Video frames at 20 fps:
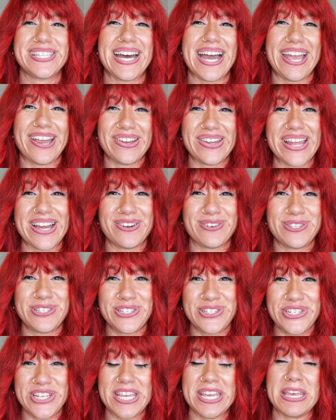to the Iron
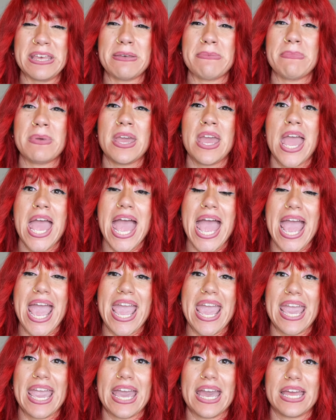House Gym,
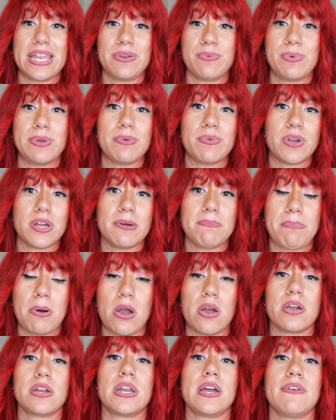and we were a
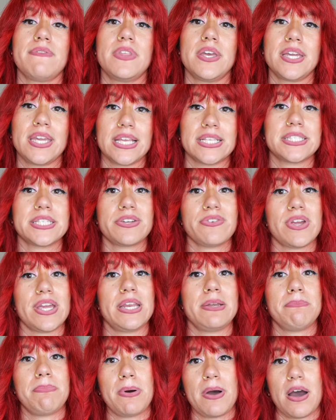part of the Against the
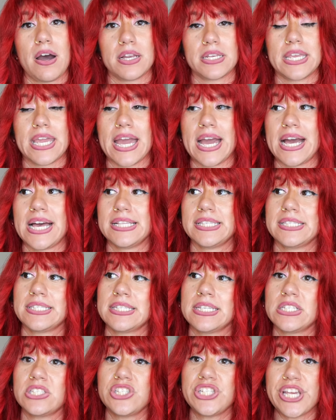Grain
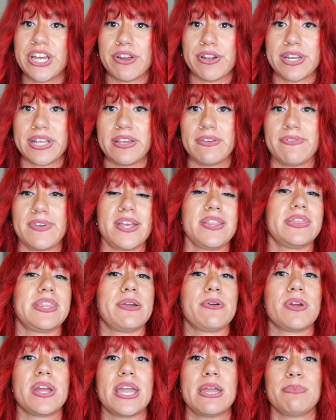podcast charity event.
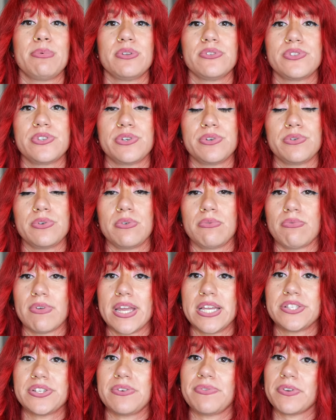They were able to
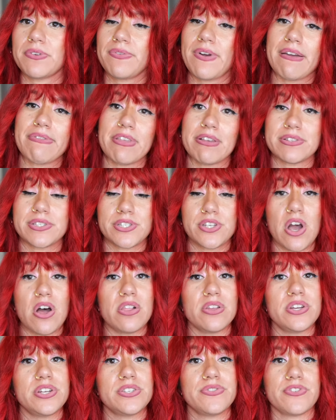raise over
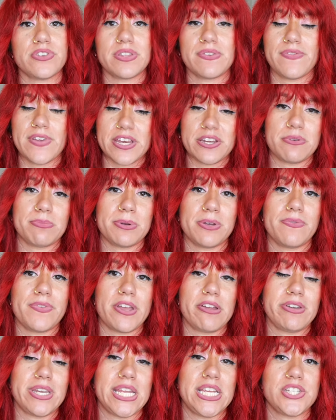$5,000 for the Vanderbilt
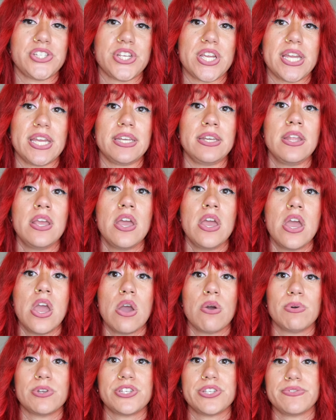Foundation,
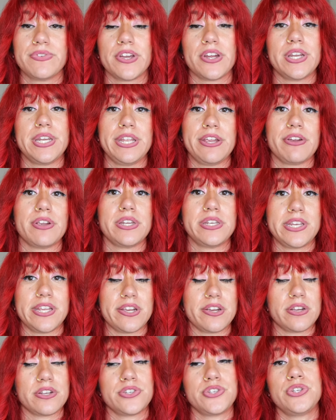which is very near and
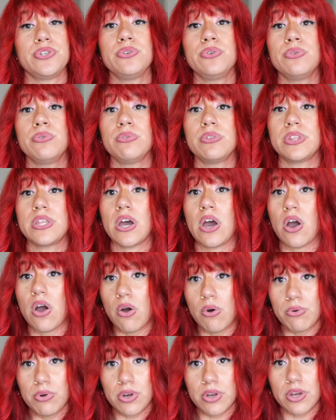dear to the
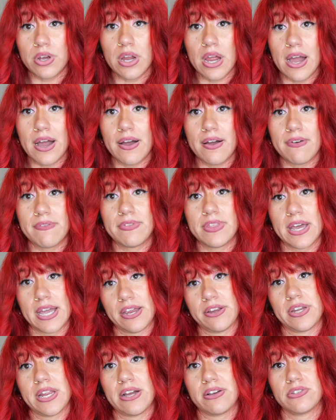owner of the
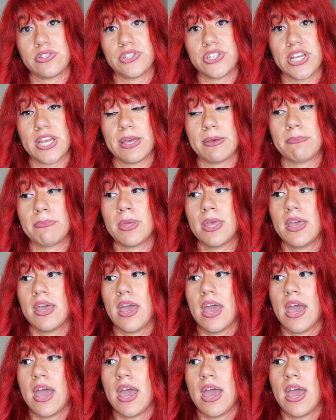Iron House Gym.